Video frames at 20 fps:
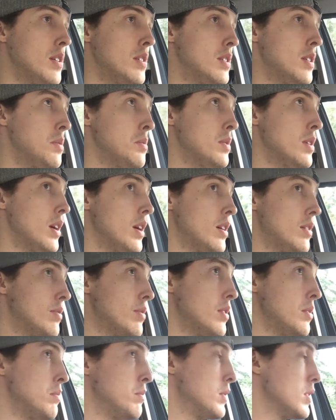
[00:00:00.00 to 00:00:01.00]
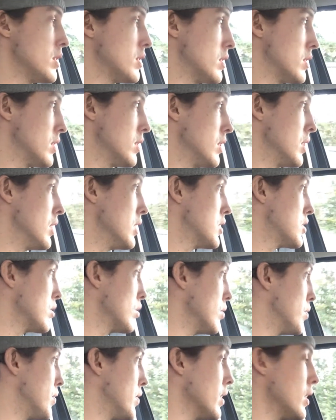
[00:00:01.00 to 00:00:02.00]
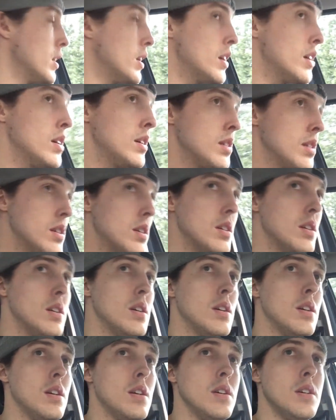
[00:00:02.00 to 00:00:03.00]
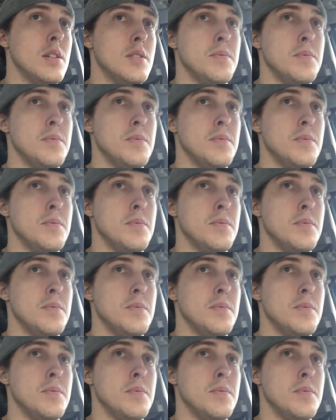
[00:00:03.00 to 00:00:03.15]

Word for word: It seems like from just initial feeling.